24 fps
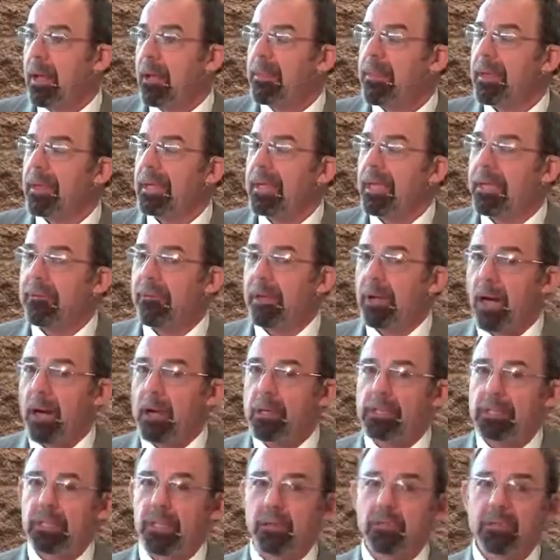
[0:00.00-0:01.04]
that giving
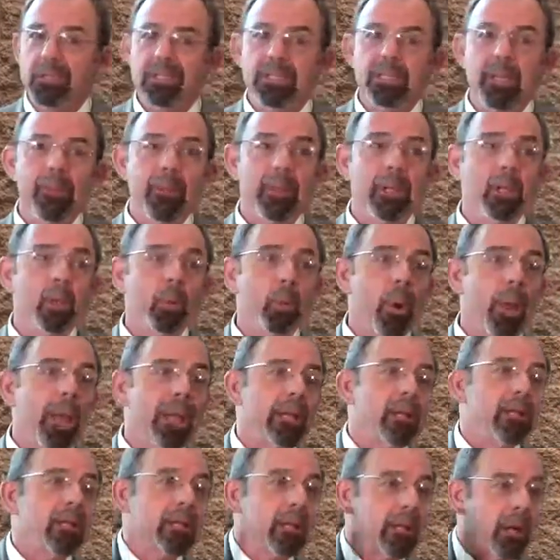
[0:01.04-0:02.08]
ourselves to something
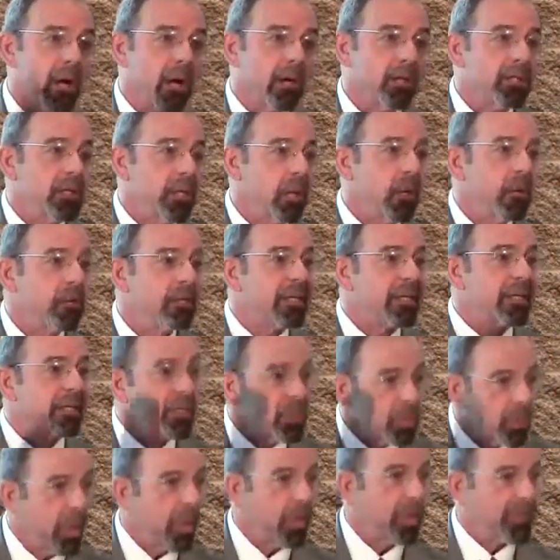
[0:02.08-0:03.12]
greater than ourselves is
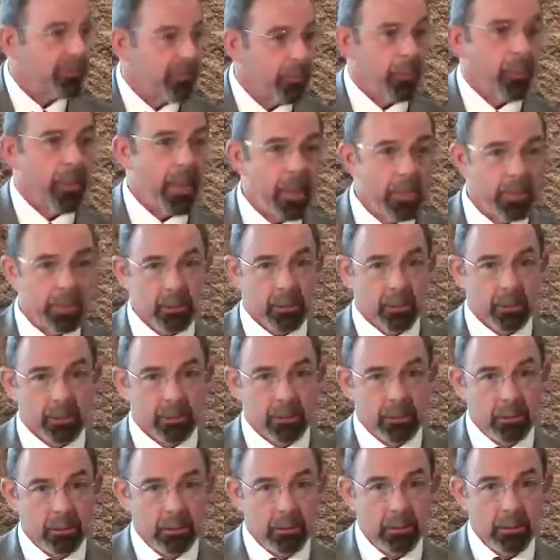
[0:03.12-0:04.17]
transformational.